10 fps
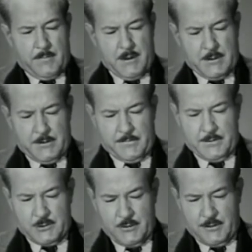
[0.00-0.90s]
Much of
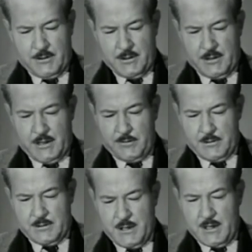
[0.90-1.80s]
the juvenile
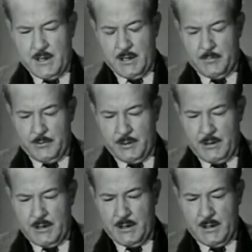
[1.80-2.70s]
delinquency in our
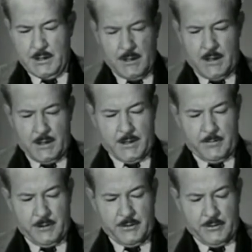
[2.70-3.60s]
community
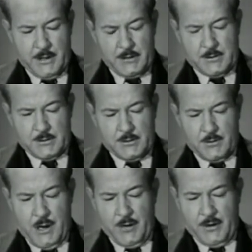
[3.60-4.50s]
can be traced
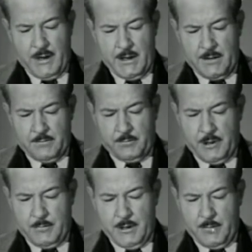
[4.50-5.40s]
to our lack of
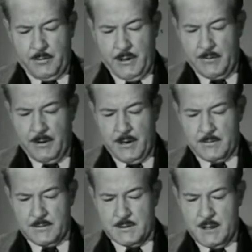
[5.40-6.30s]
public
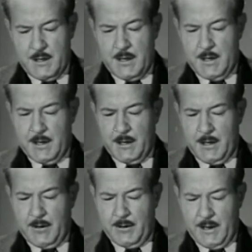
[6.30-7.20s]
playgrounds and
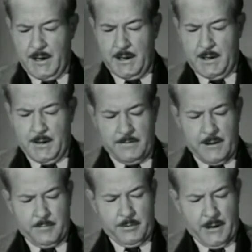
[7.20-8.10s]
our lack of
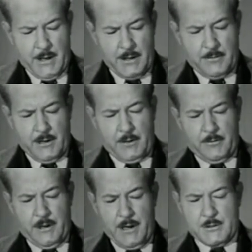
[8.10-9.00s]
a planned
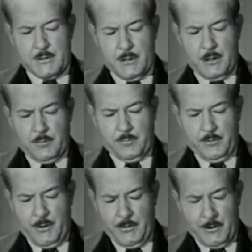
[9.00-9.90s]
recreational
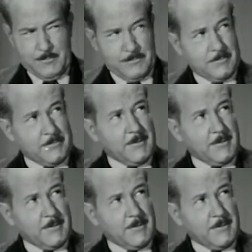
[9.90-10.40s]
program.